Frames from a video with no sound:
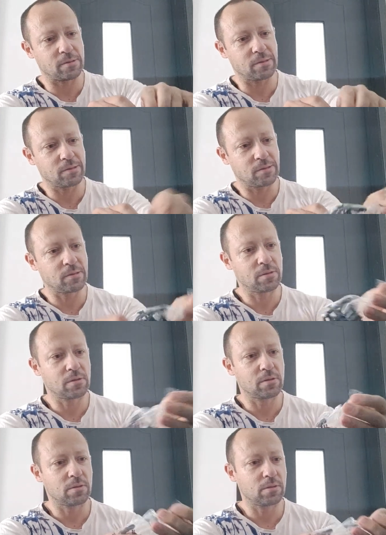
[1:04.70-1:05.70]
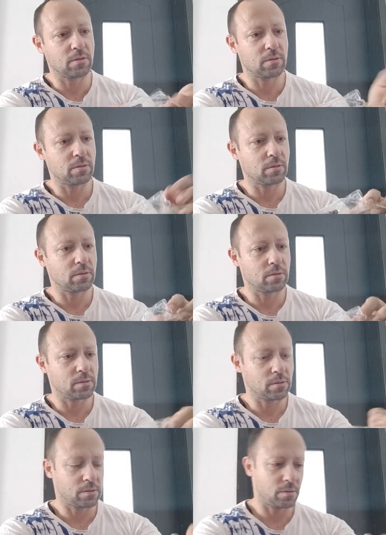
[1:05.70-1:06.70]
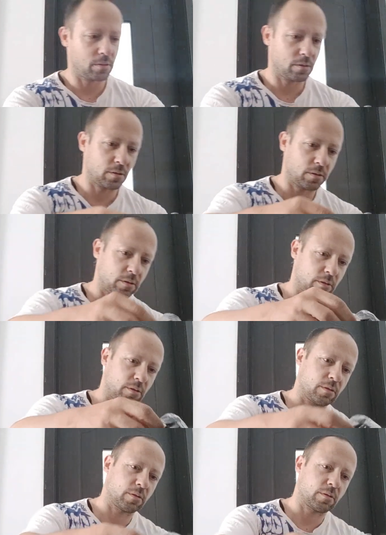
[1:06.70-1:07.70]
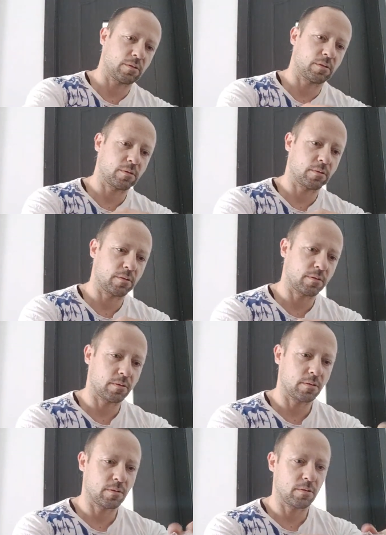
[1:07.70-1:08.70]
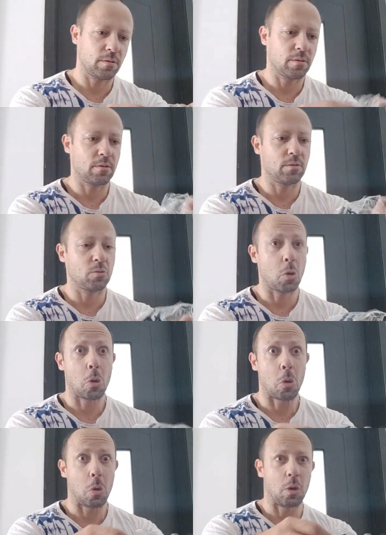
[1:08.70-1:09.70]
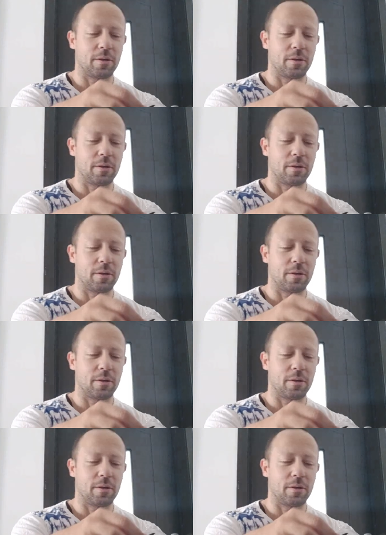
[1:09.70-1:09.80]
Nobody speaks.